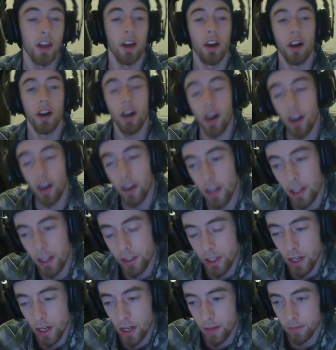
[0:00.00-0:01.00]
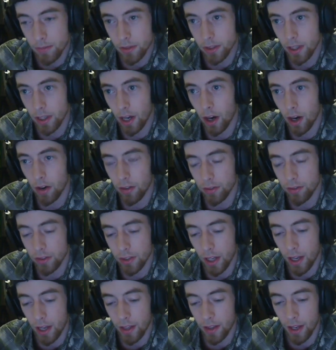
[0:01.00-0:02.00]
Ninja himself
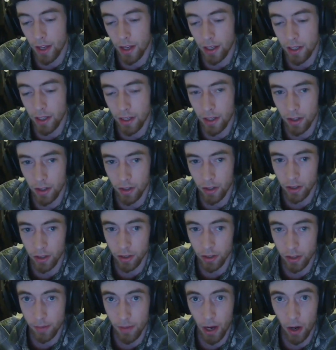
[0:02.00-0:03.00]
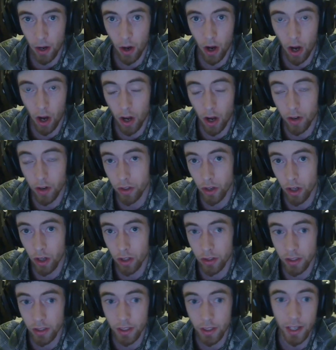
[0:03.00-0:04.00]
said that he earns about
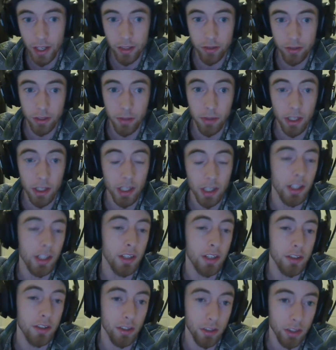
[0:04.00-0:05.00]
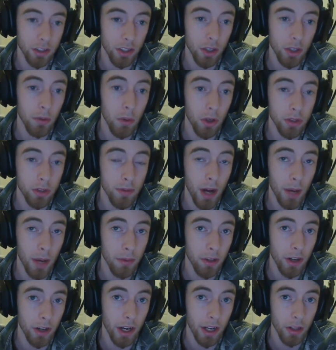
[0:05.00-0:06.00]
$100 a day streaming, and he's the single most
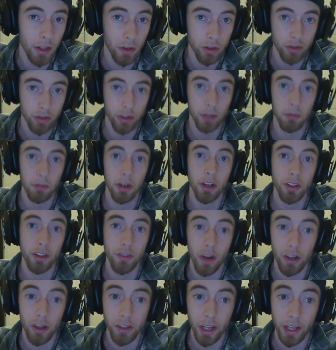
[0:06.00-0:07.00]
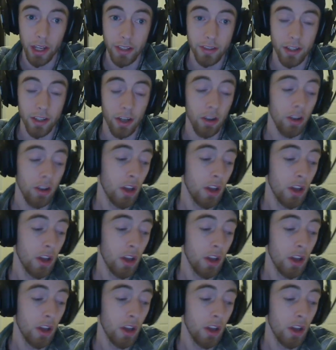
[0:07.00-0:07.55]
popular Halo streamer as far as I can tell.